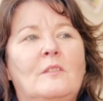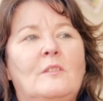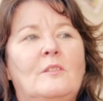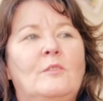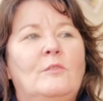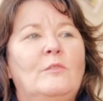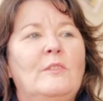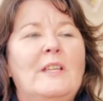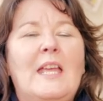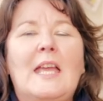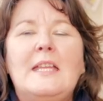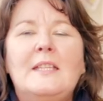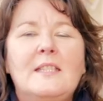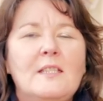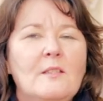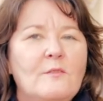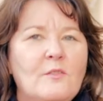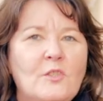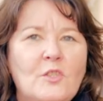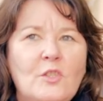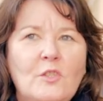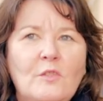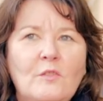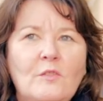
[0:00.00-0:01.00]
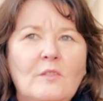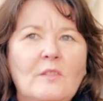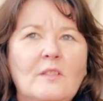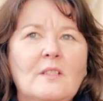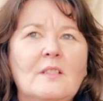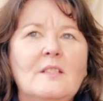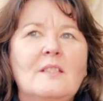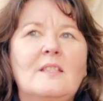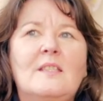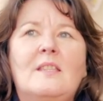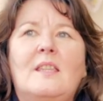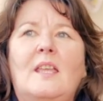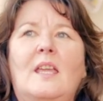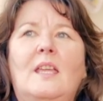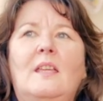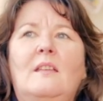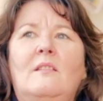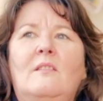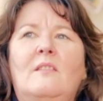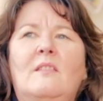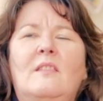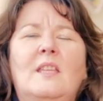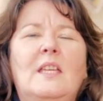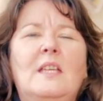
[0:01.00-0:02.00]
creative students, they
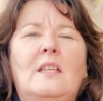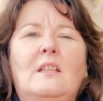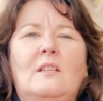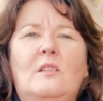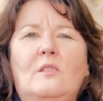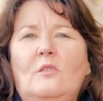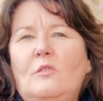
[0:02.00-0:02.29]
think